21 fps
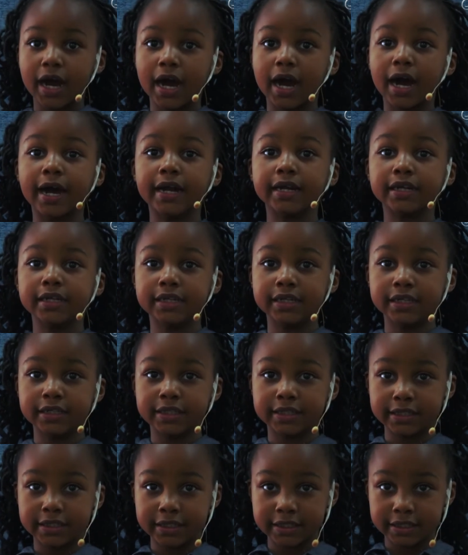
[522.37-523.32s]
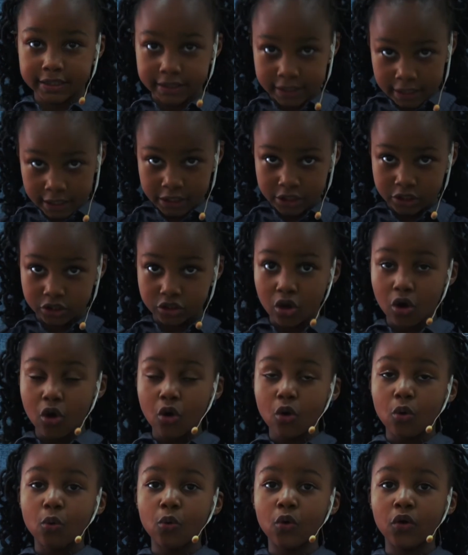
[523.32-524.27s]
And it says,
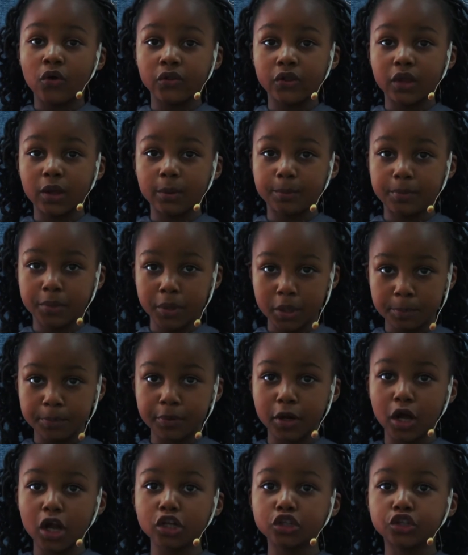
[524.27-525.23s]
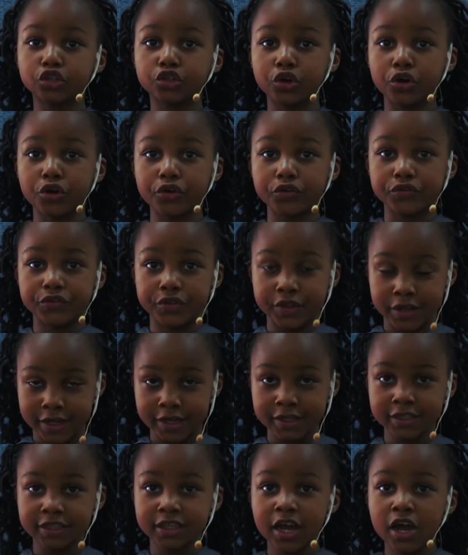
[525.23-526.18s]
"When the people saw
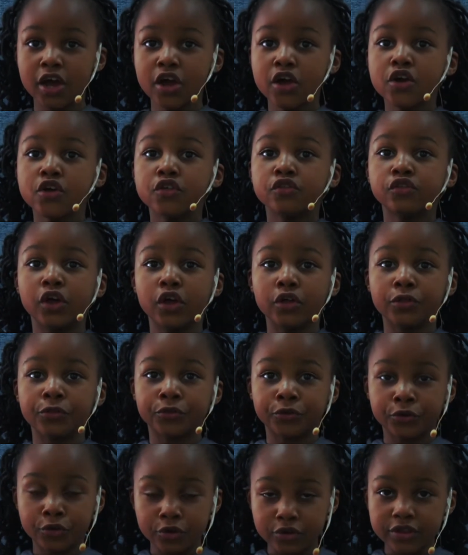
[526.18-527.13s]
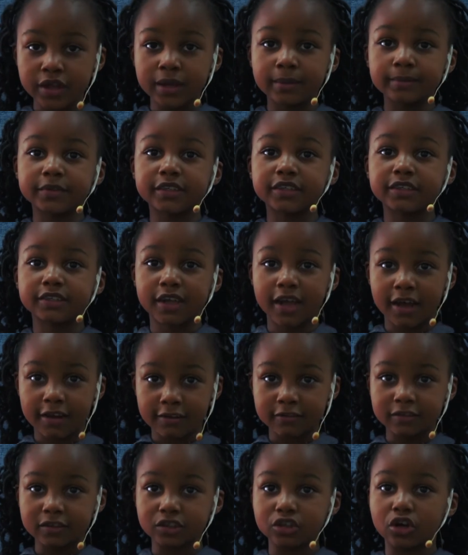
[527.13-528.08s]
this, they threw
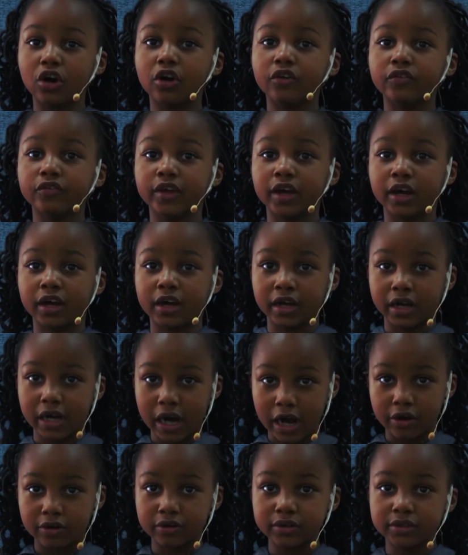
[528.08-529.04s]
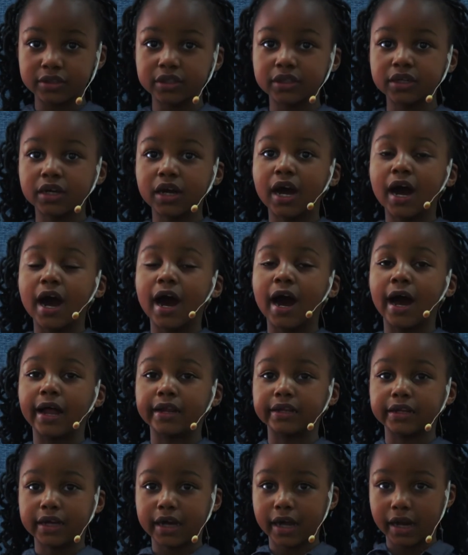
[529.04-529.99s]
themselves on the ground
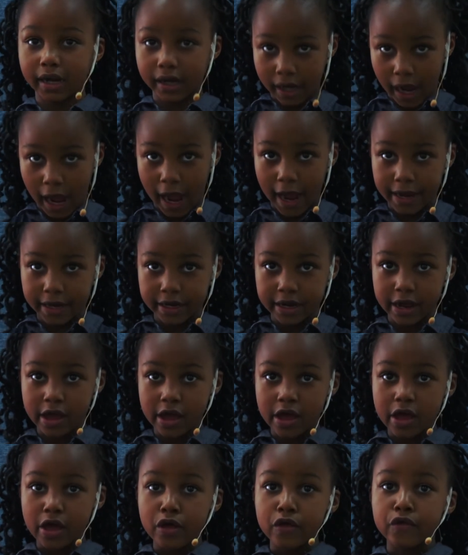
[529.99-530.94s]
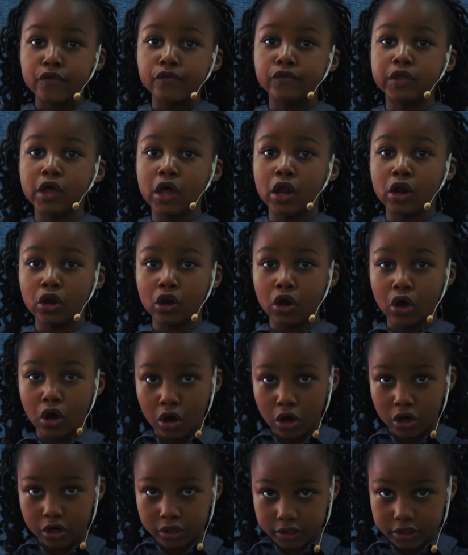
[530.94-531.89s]
and cried, 'The
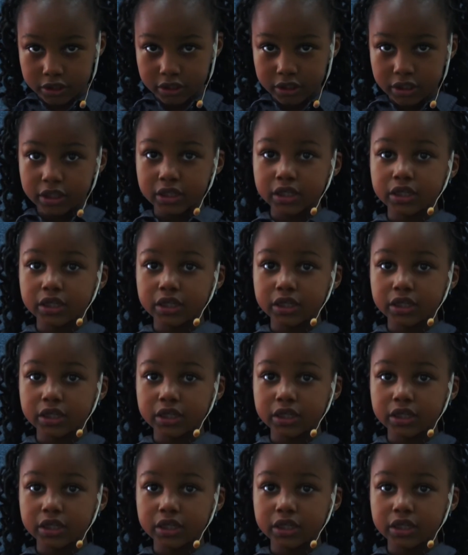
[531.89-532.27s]
Lord